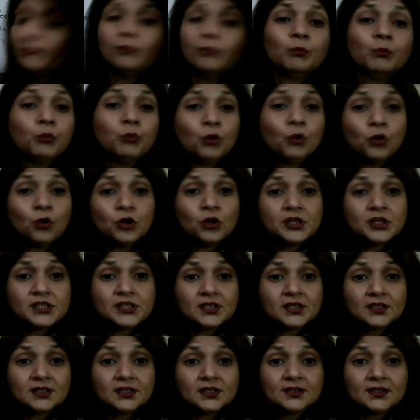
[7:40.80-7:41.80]
Board,
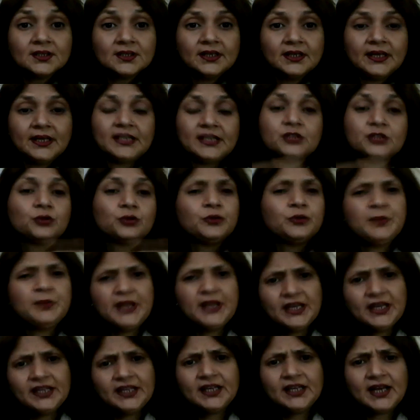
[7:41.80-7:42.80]
it could be
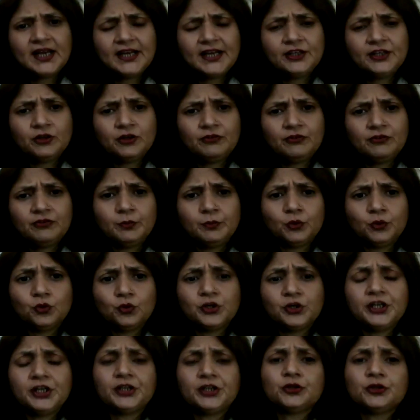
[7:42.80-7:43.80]
any kind of a
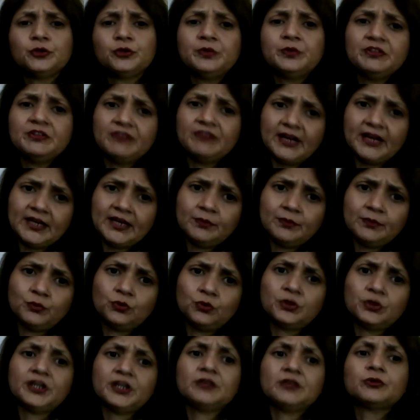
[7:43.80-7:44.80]
board. It could be
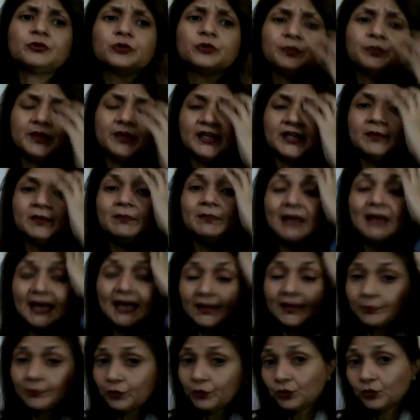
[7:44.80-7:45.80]
whiteboard, it could be a
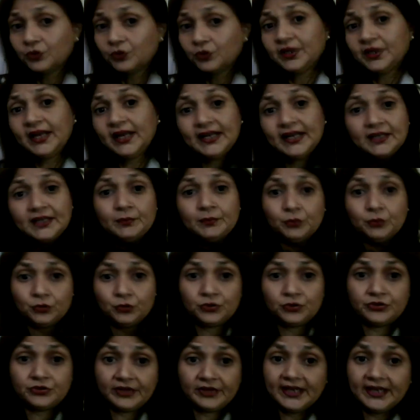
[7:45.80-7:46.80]
blackboard, any board,
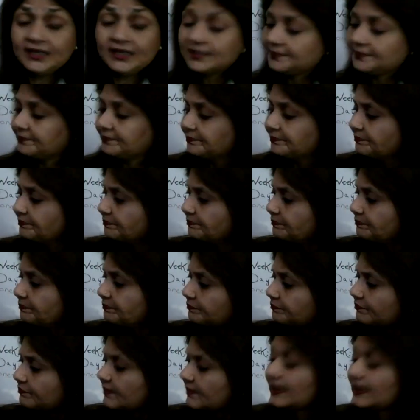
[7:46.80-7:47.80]
right?
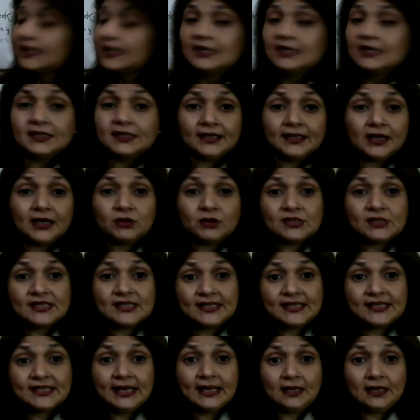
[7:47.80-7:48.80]
Now
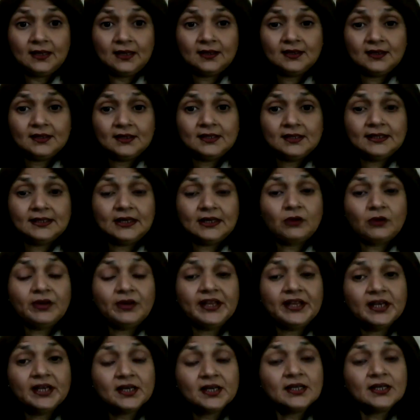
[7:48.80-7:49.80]
sell. Now
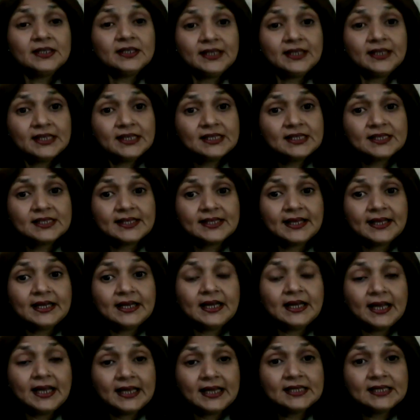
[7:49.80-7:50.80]
here, this sell,
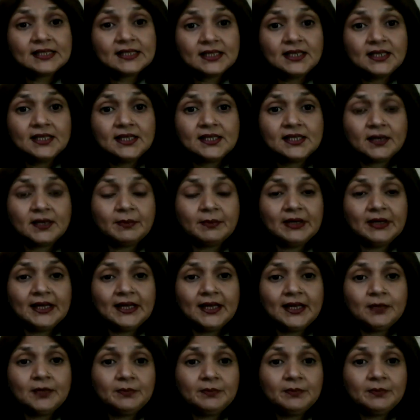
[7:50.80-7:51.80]

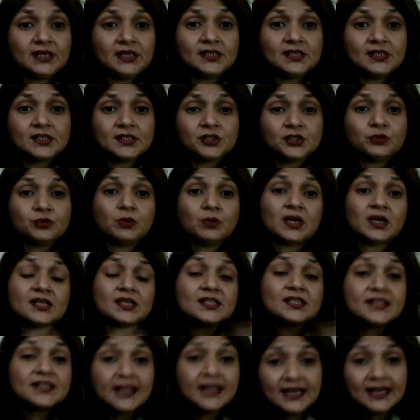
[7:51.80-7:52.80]
S-E-L-L means you are
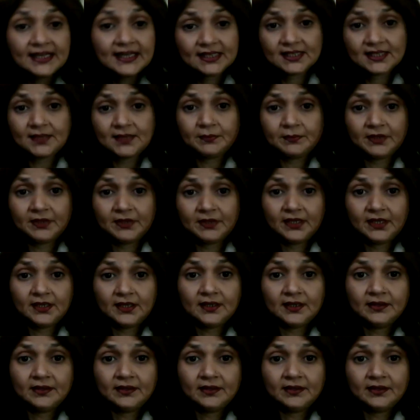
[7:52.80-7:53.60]
selling something.